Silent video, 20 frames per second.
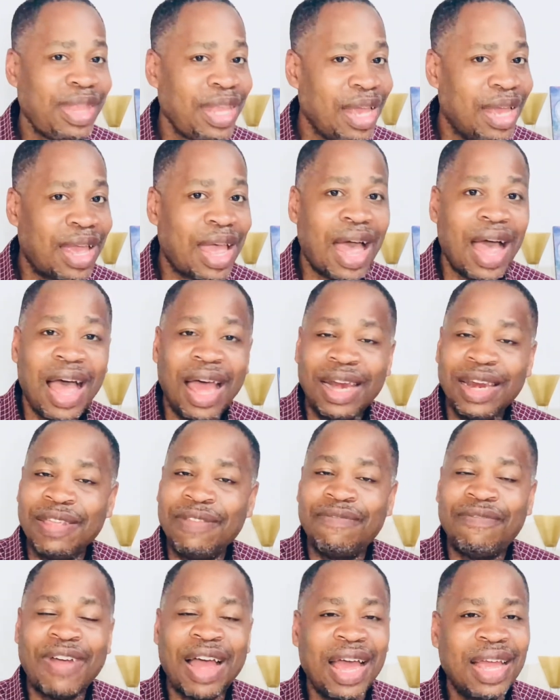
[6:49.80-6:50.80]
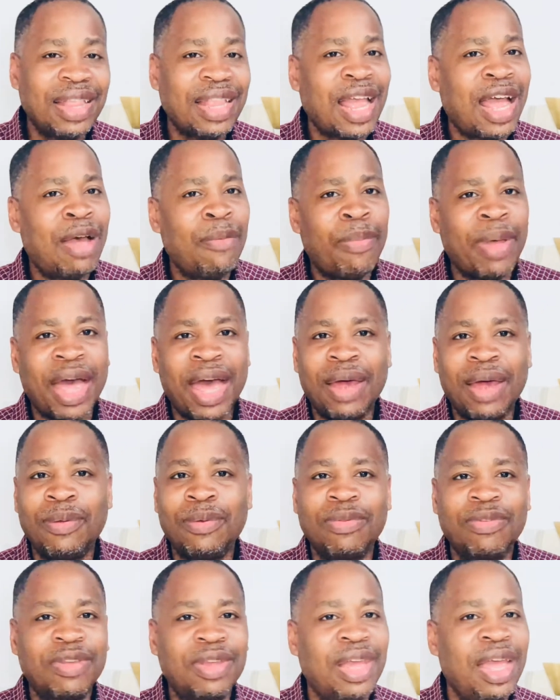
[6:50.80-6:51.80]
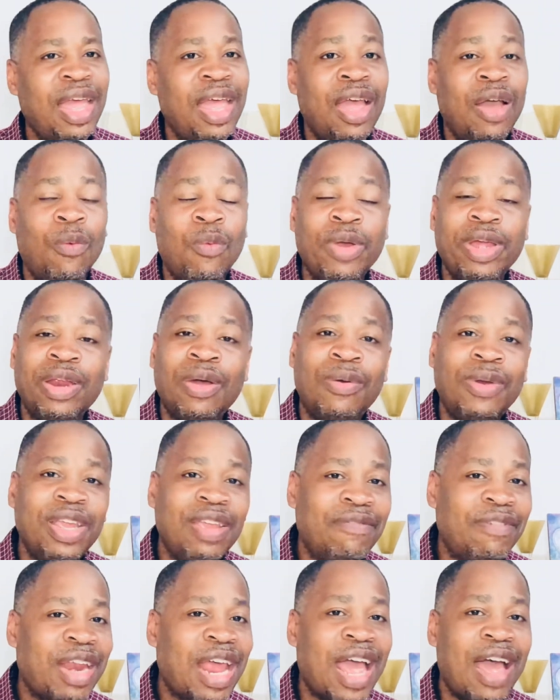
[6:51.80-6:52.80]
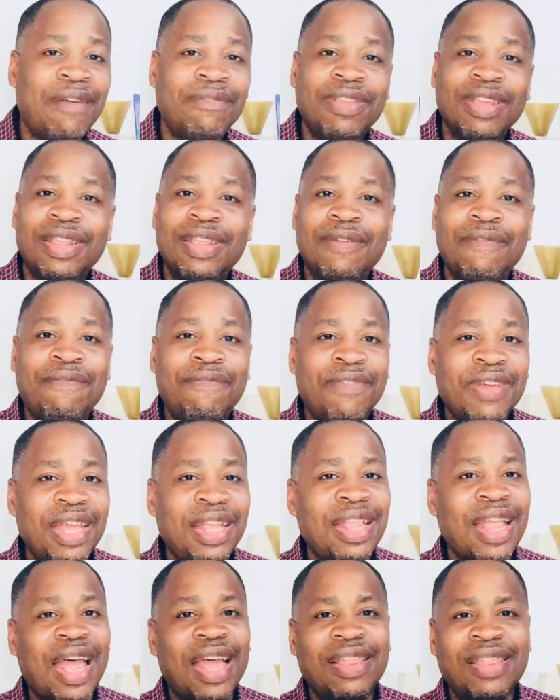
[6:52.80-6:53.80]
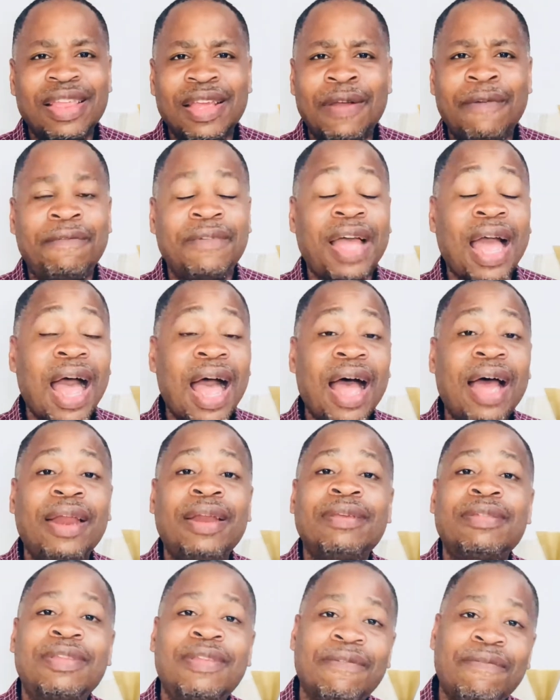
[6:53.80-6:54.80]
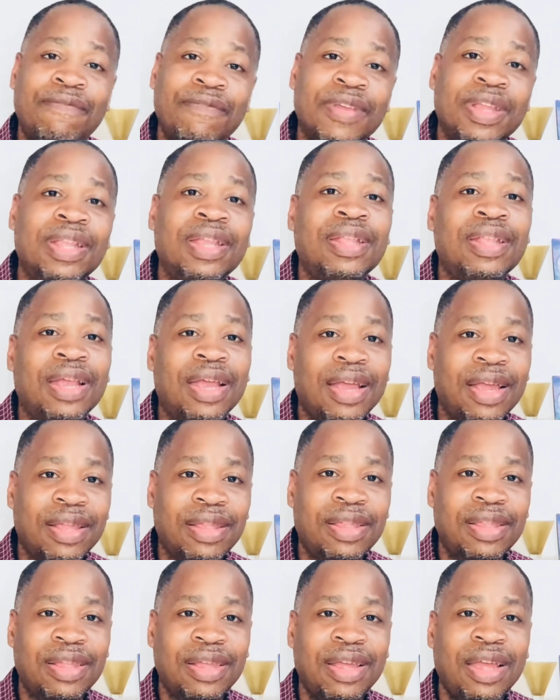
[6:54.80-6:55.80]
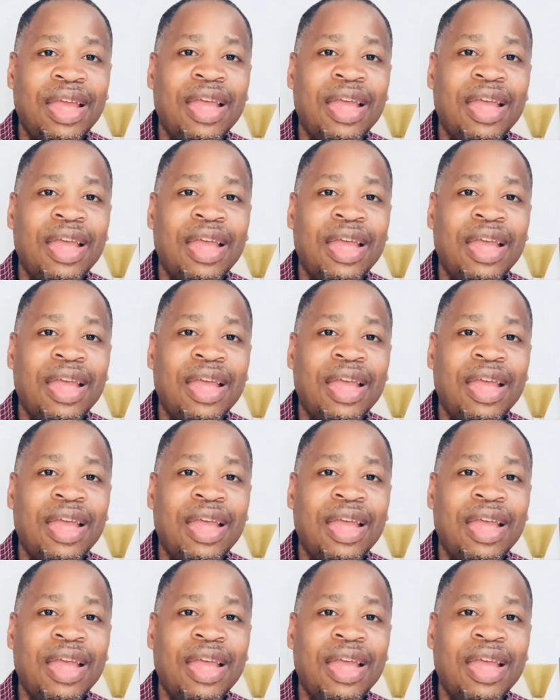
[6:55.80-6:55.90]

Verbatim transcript: God is fighting our battles. We don't even have to defend ourselves. God is defending us.